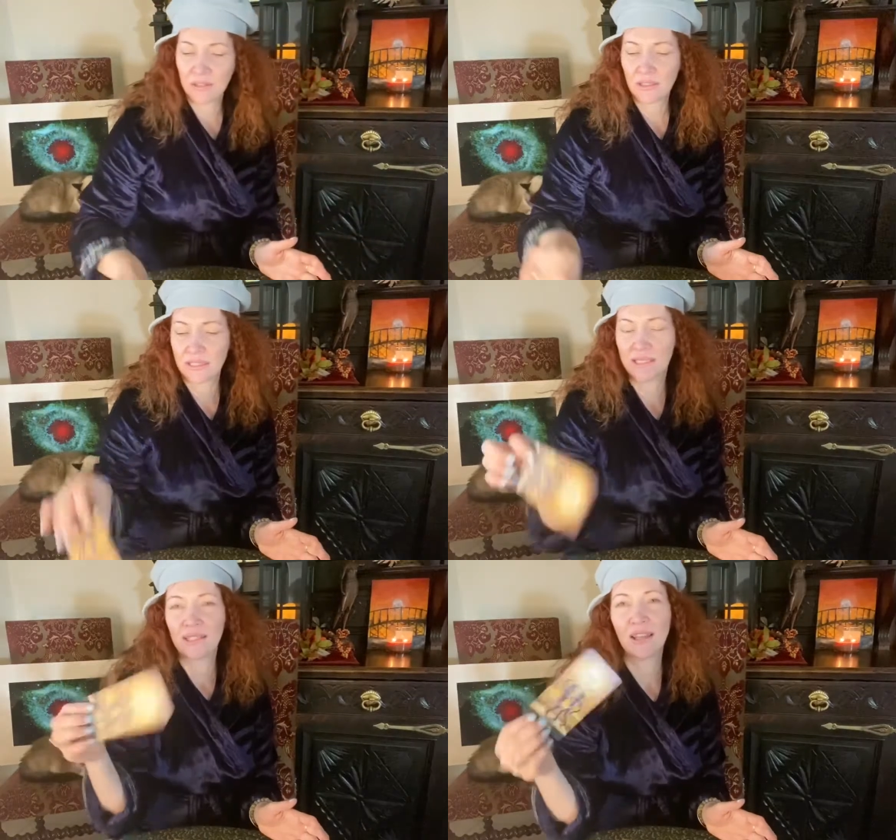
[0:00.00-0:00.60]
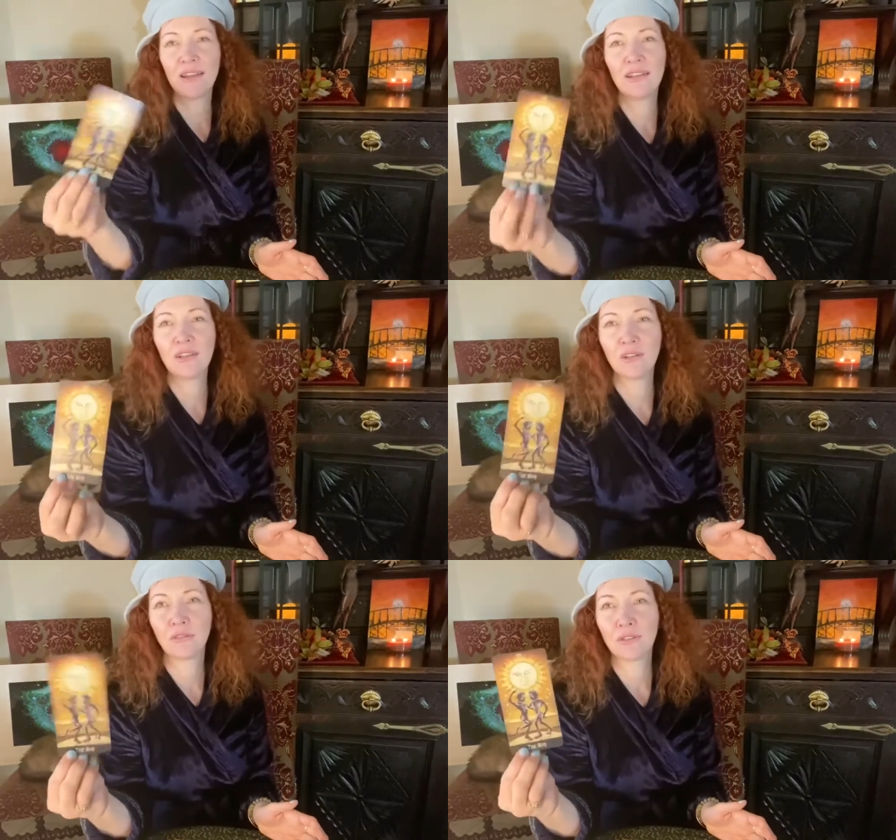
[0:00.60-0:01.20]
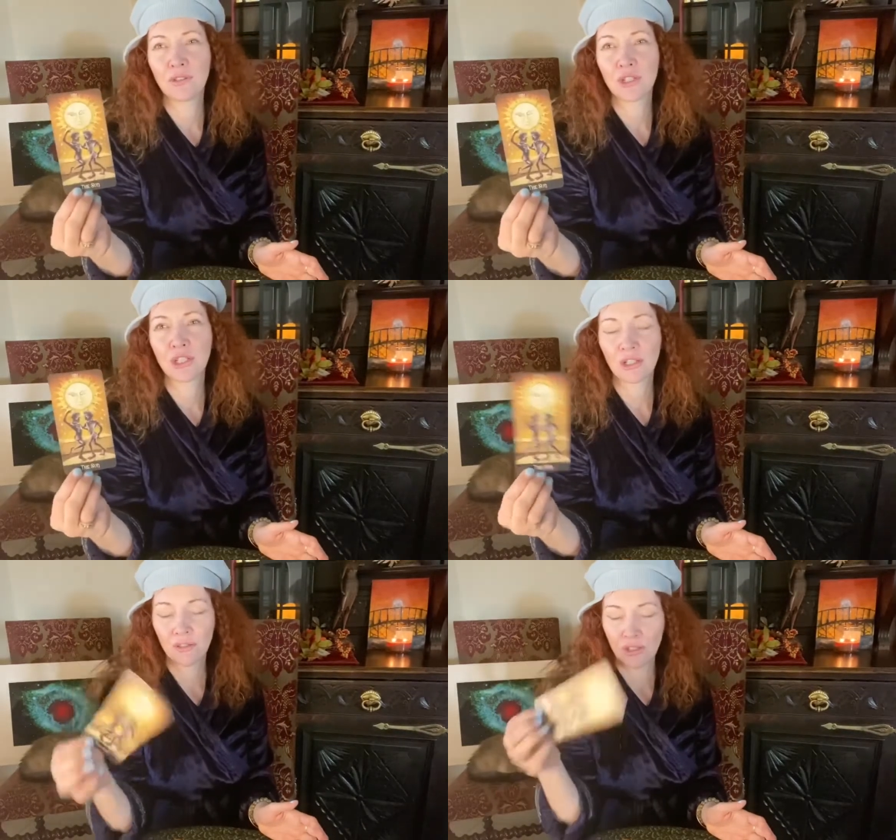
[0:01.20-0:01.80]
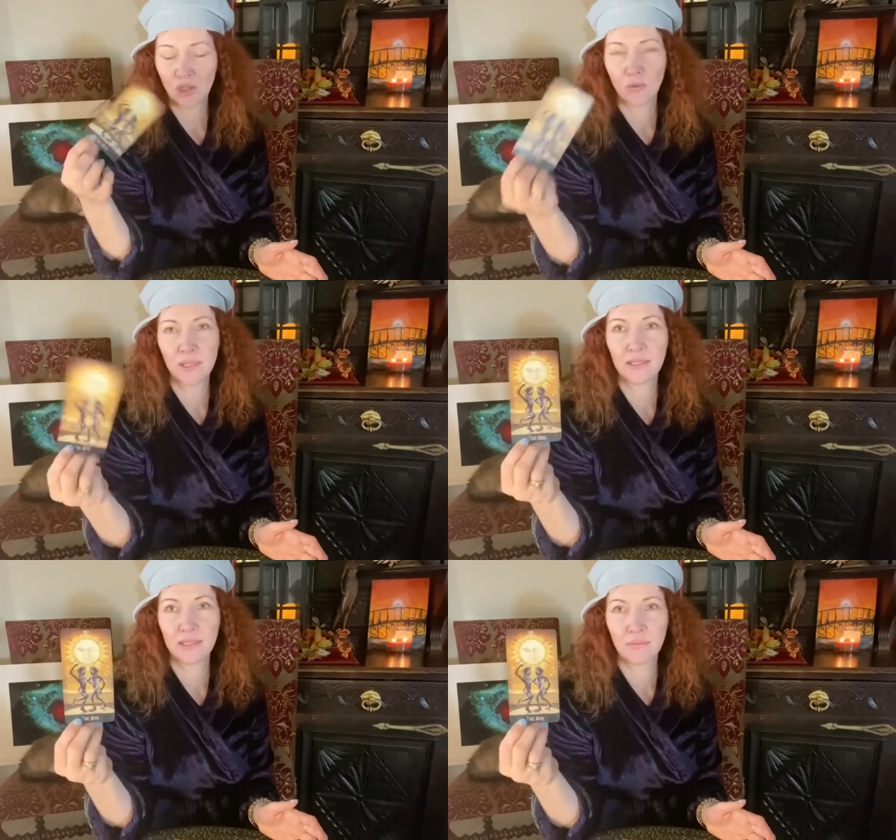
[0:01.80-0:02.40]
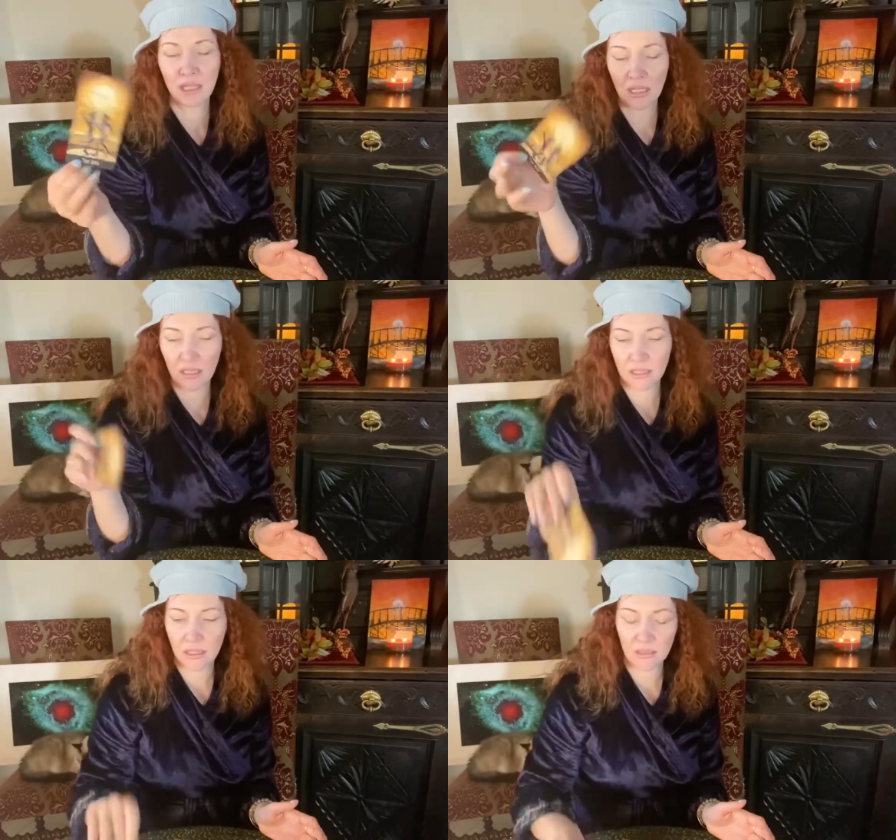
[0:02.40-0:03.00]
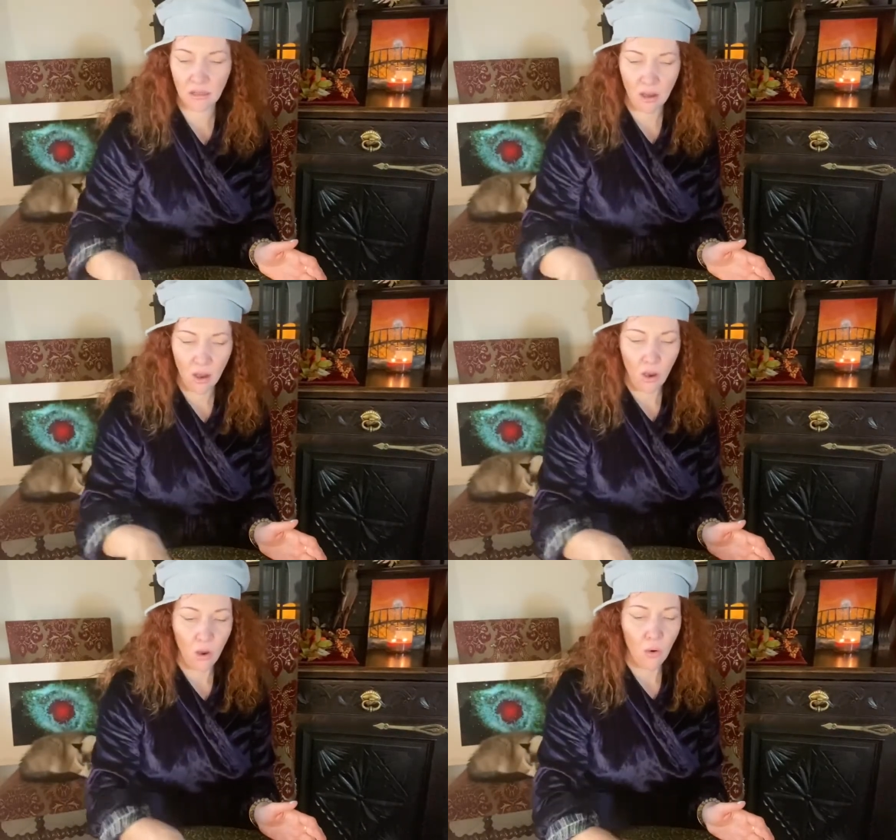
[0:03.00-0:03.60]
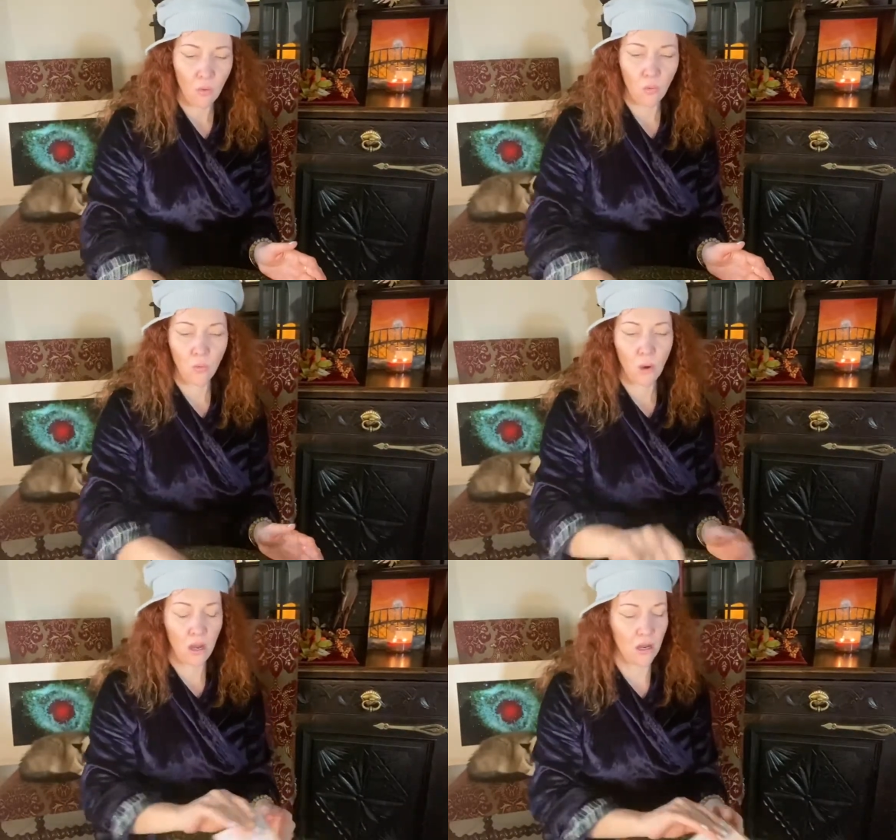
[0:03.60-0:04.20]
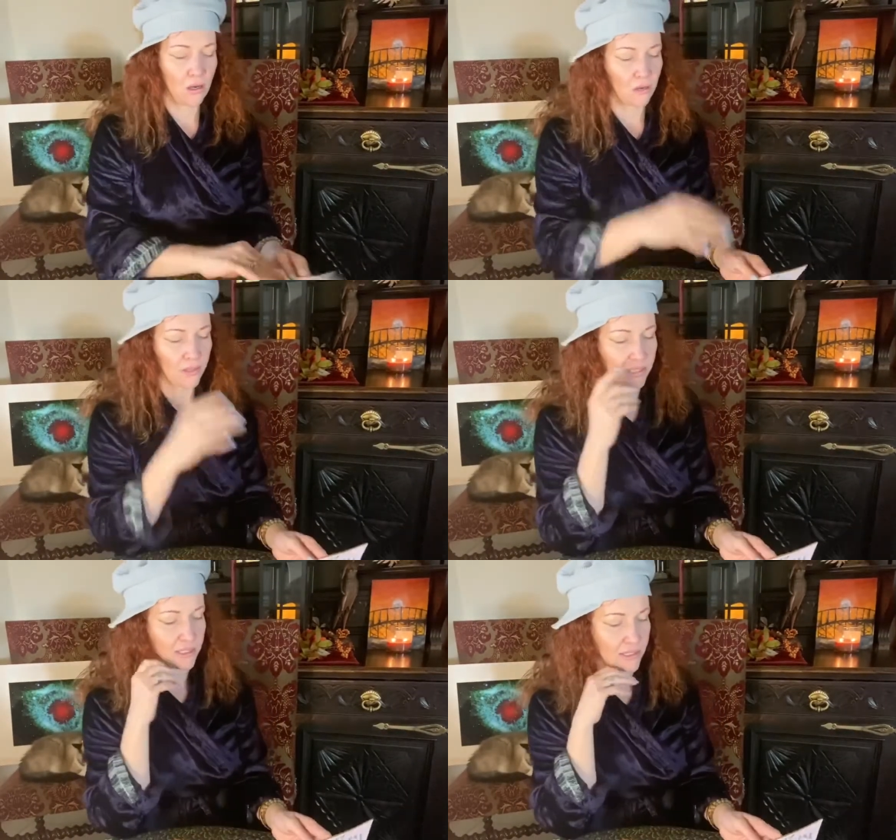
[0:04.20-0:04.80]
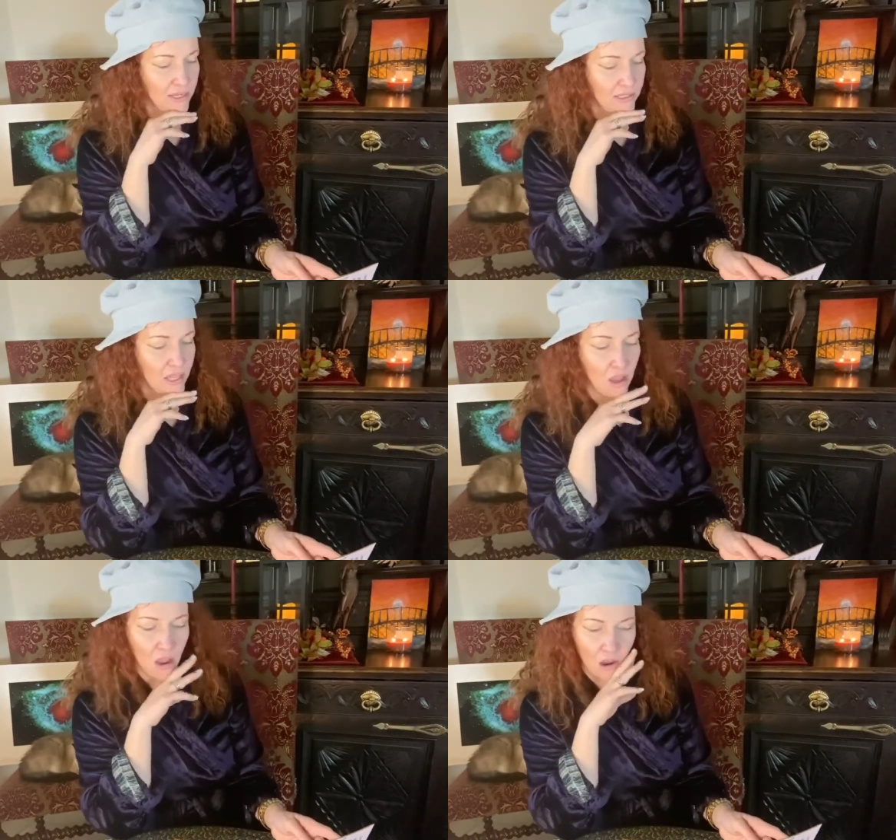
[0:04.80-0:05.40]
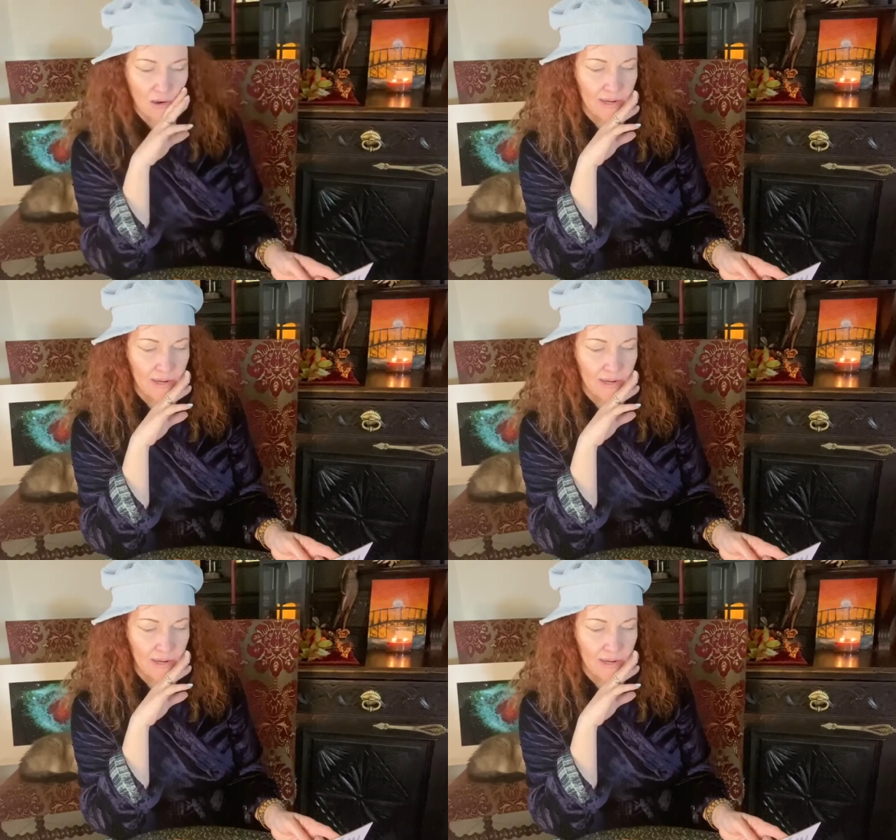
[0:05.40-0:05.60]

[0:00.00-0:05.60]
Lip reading: sun in your future. The twins meet. Whoa, that's intense. Okay,